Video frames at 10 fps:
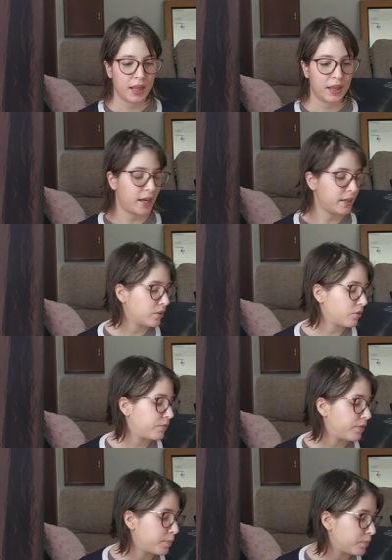Then in
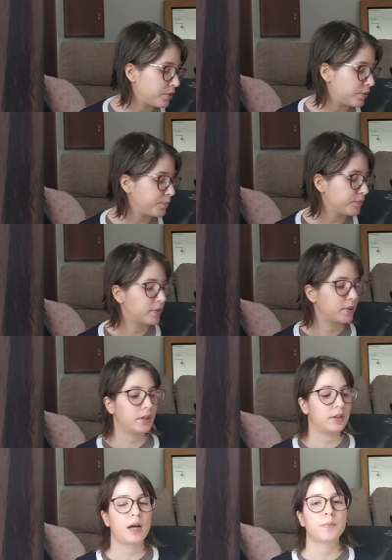November
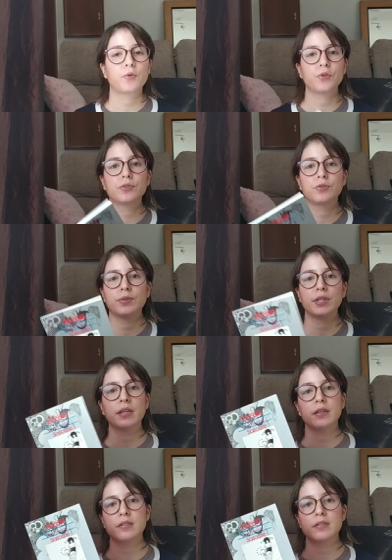I'm going to read